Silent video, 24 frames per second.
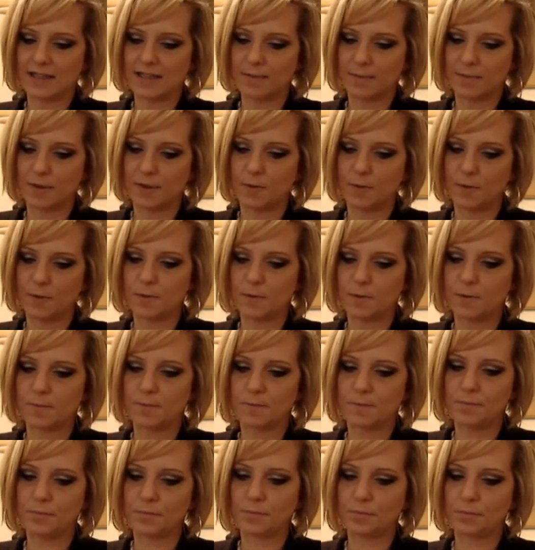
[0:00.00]
I suppose,
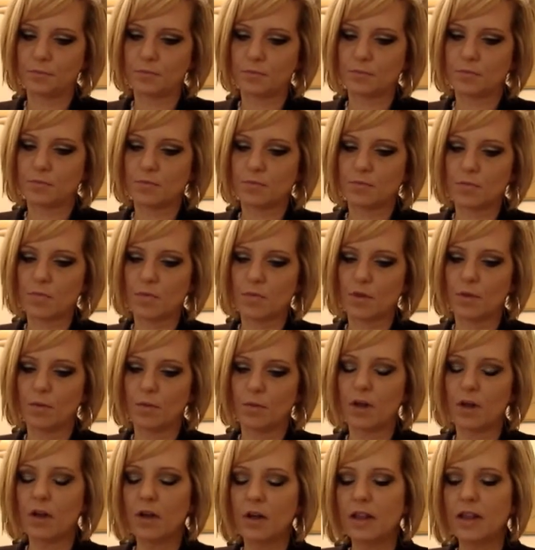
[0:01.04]

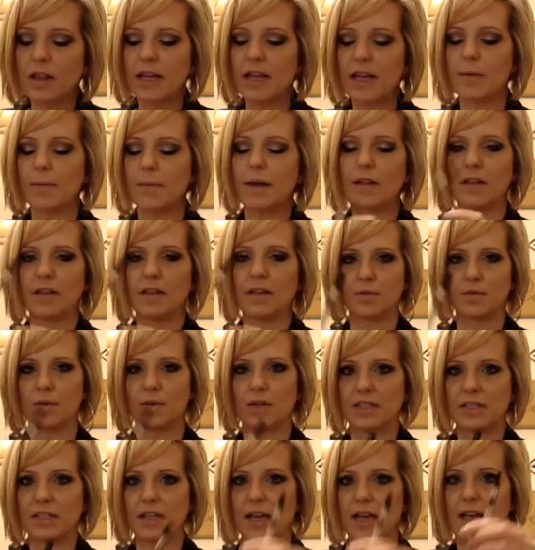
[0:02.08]
the good thing about this
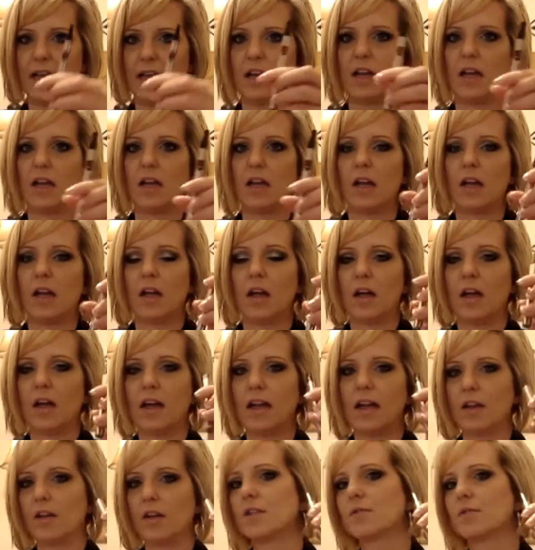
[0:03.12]
one is that
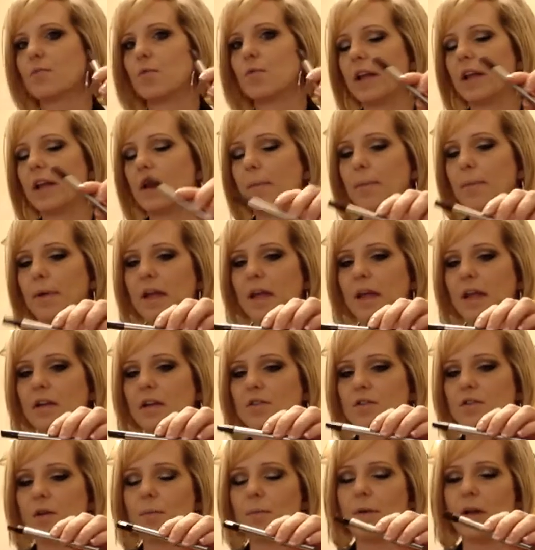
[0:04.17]
it looks more like a
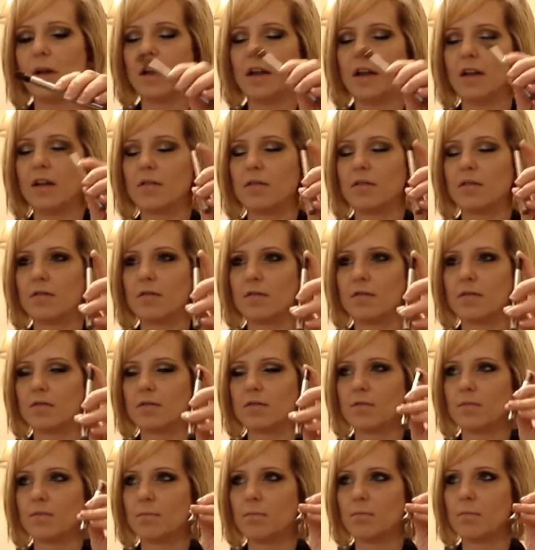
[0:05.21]
pen, so I'm not
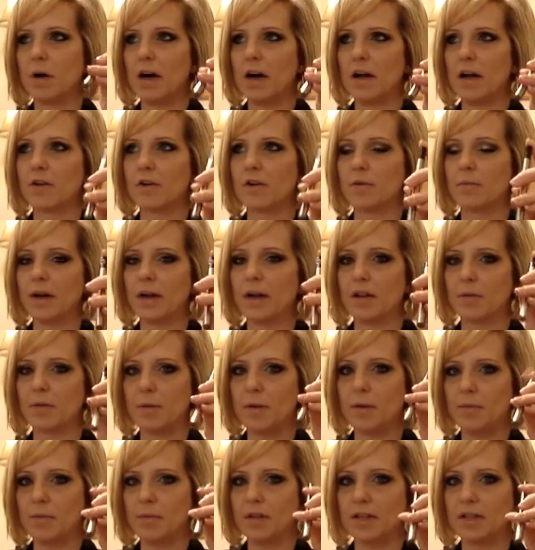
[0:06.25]
bothered by
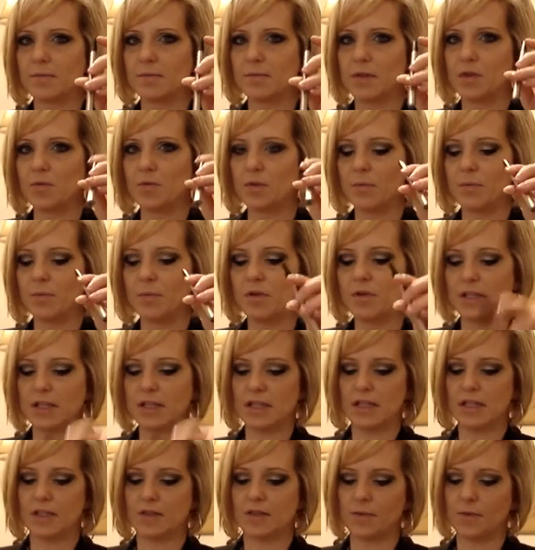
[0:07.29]
other people as much when I'm
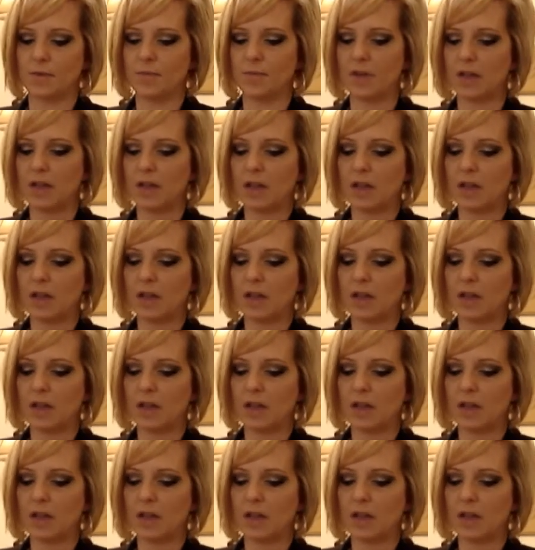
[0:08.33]
using this one.